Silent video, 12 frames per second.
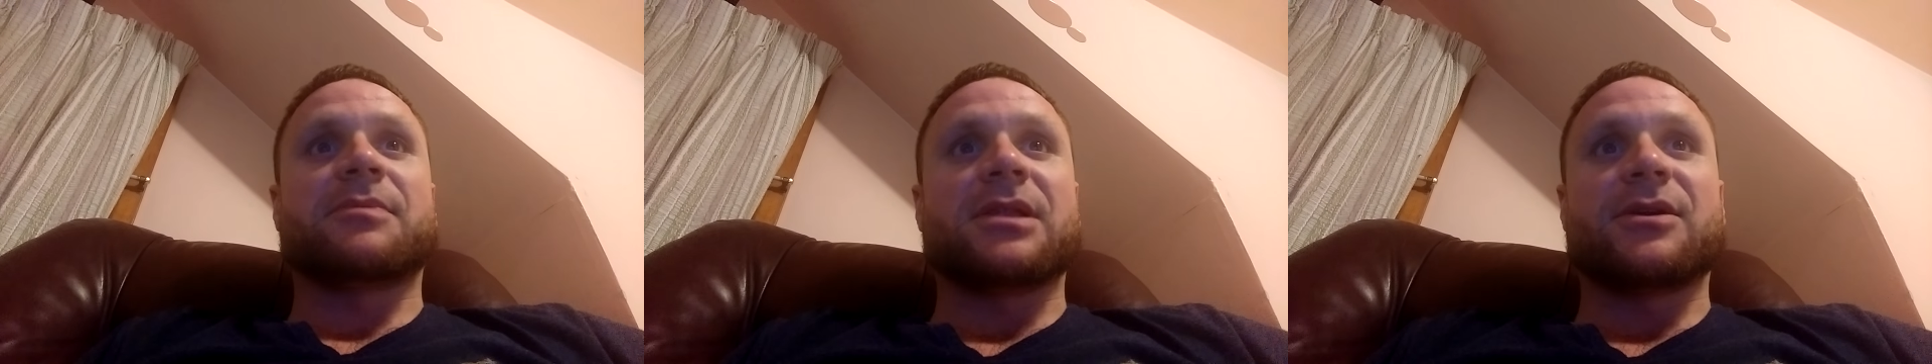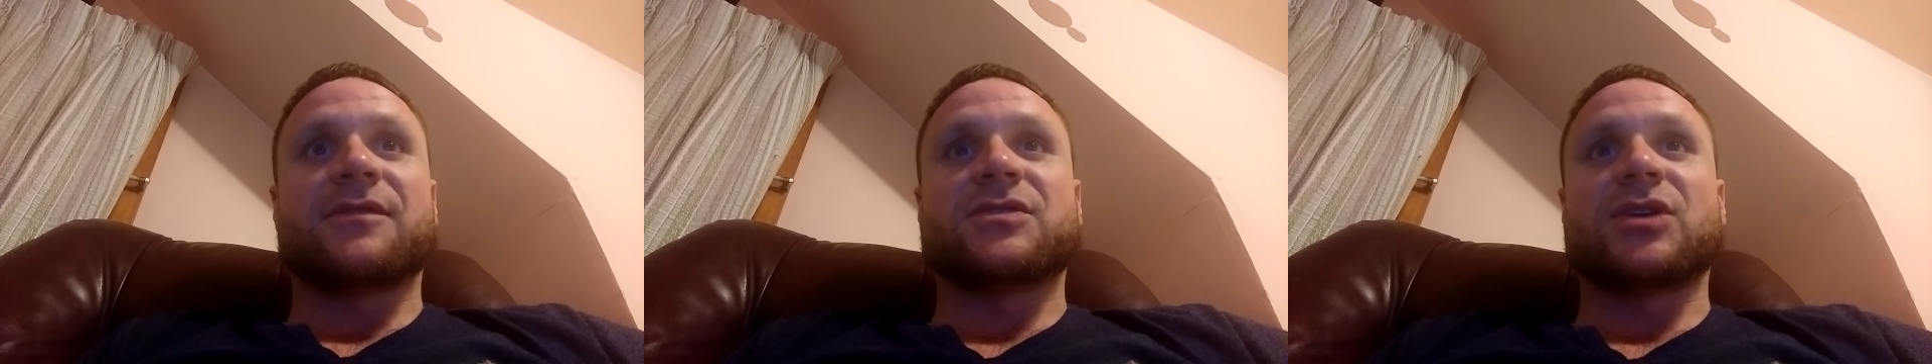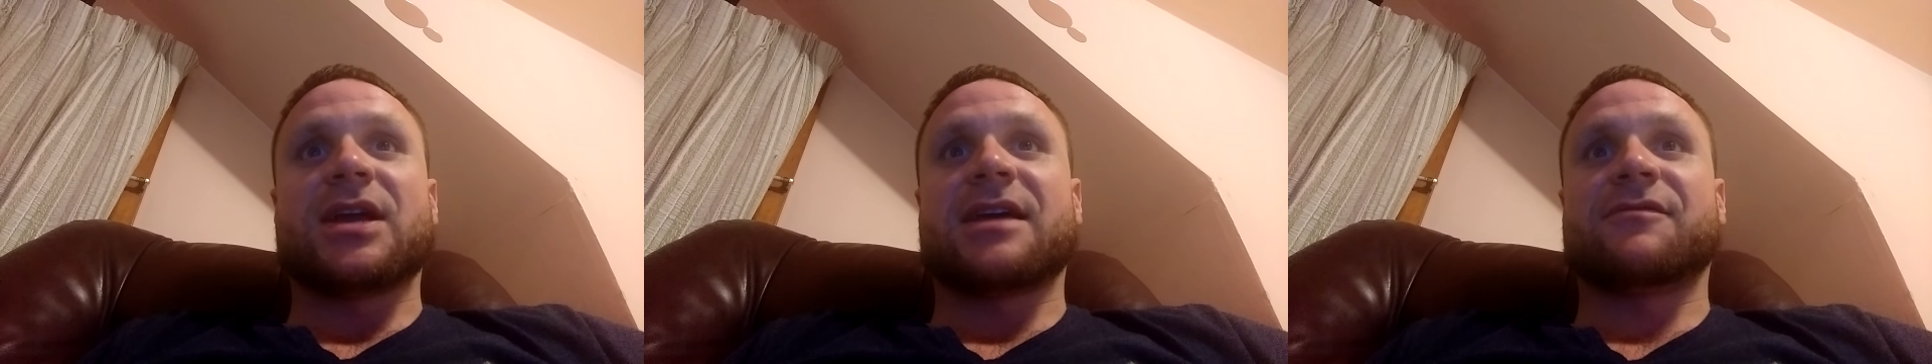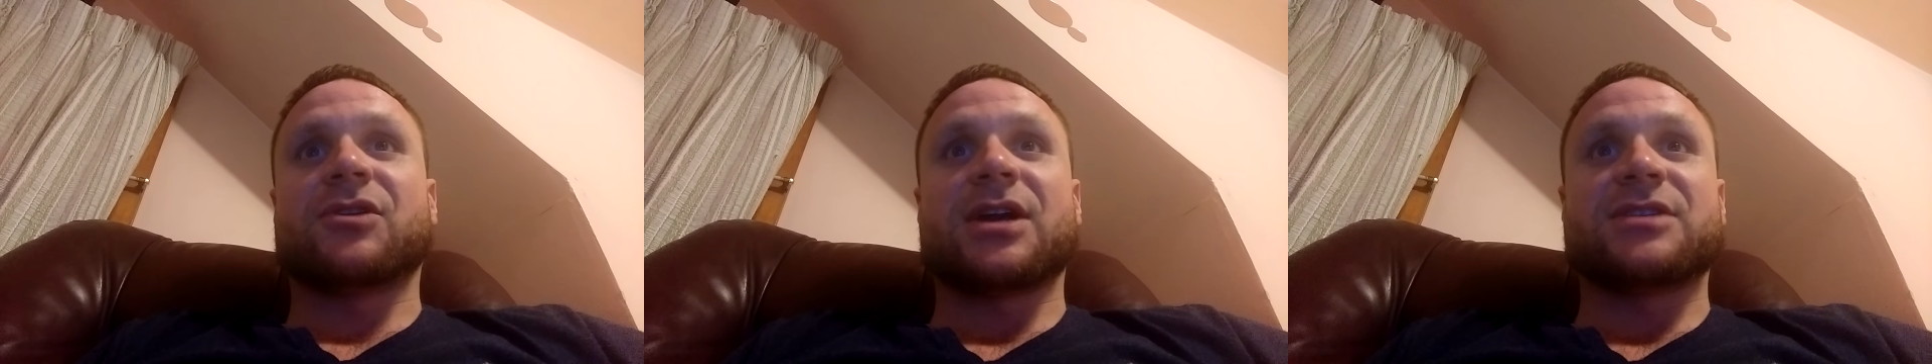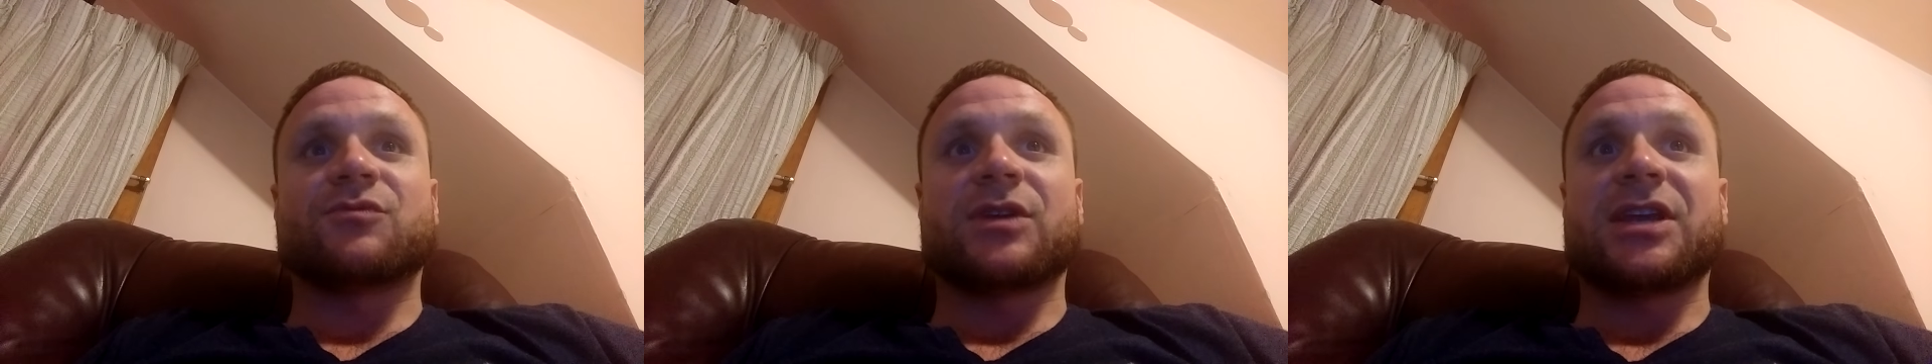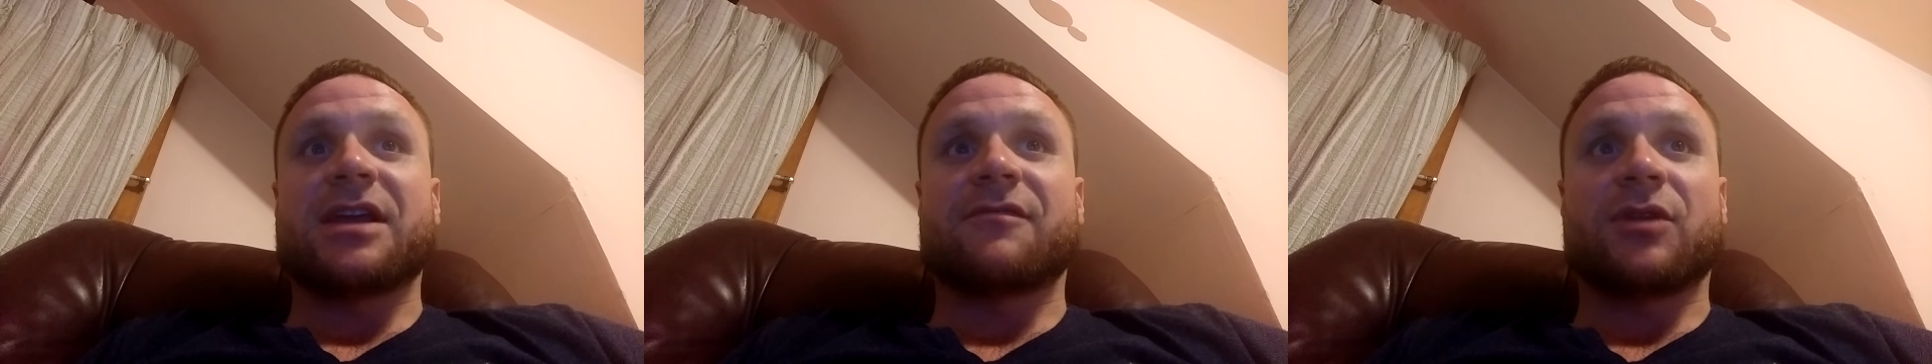playoffs. You got to have your guys
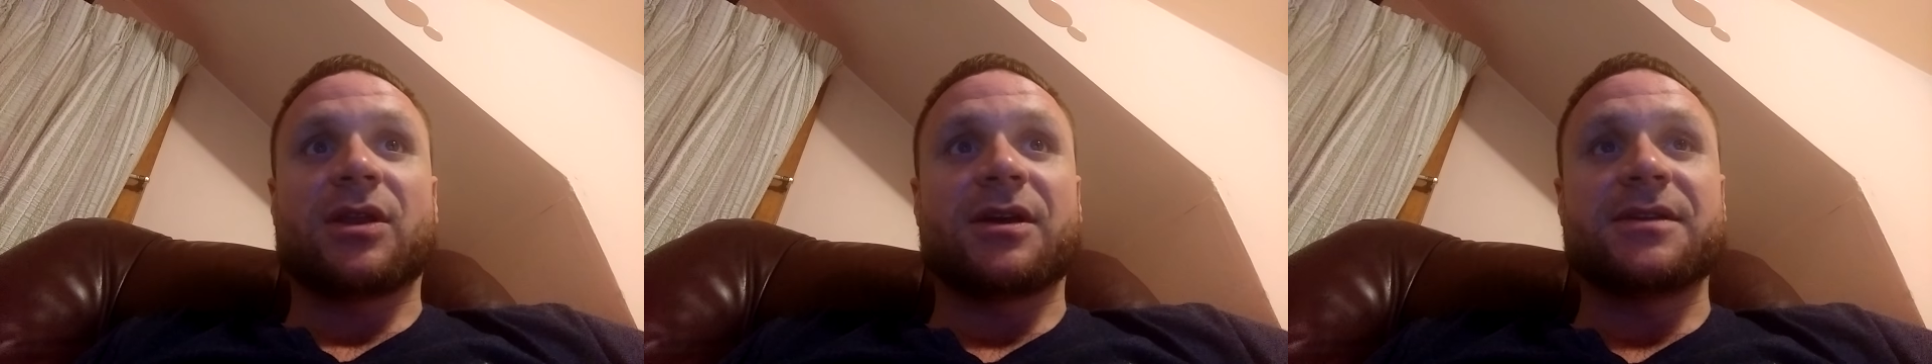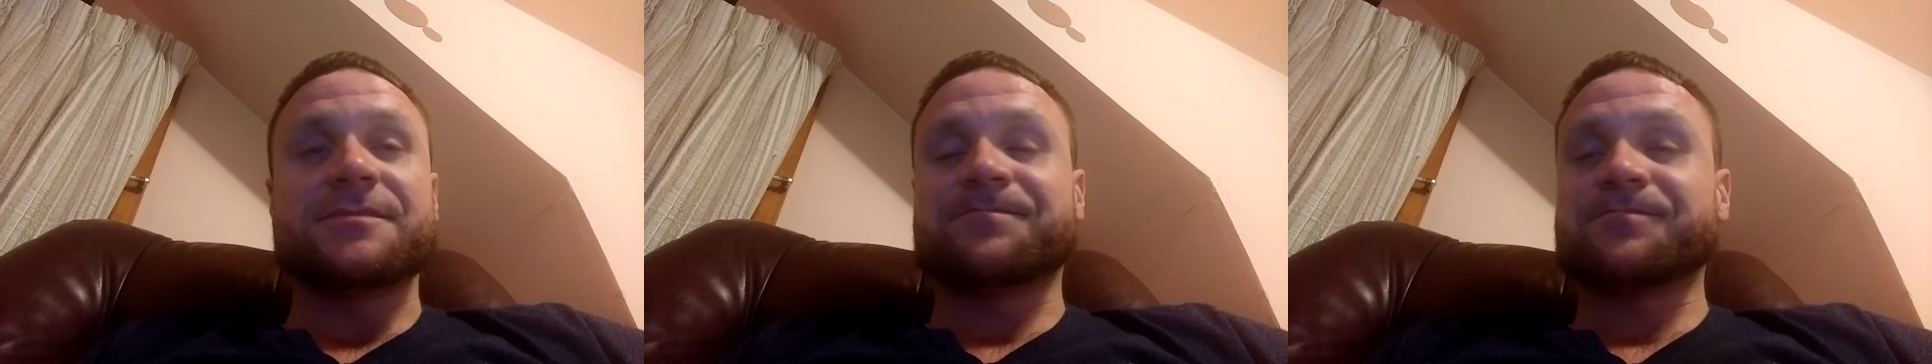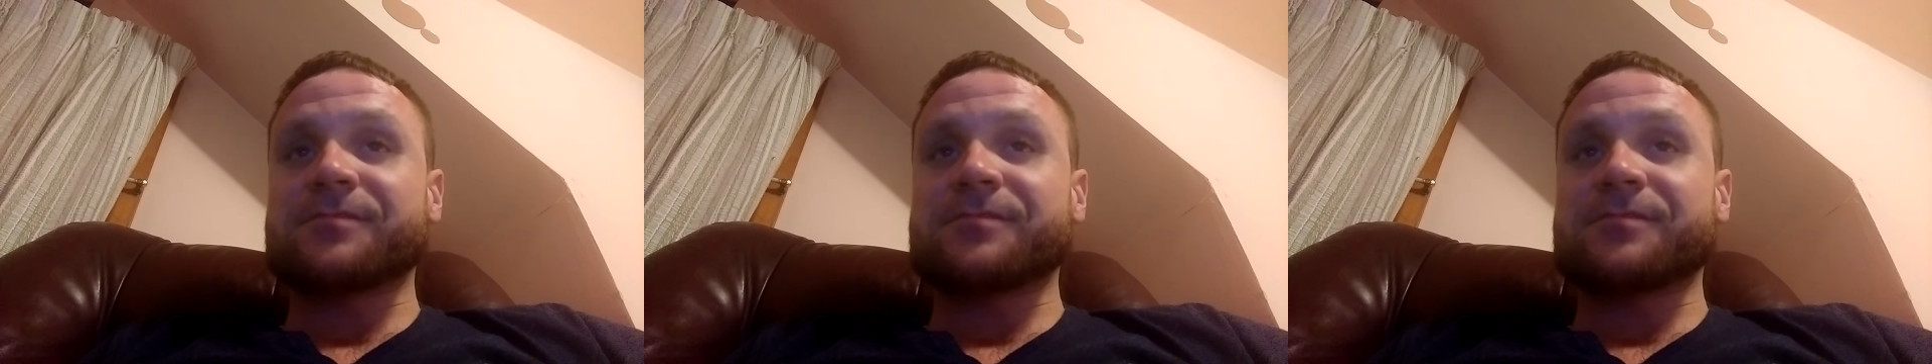ready every night,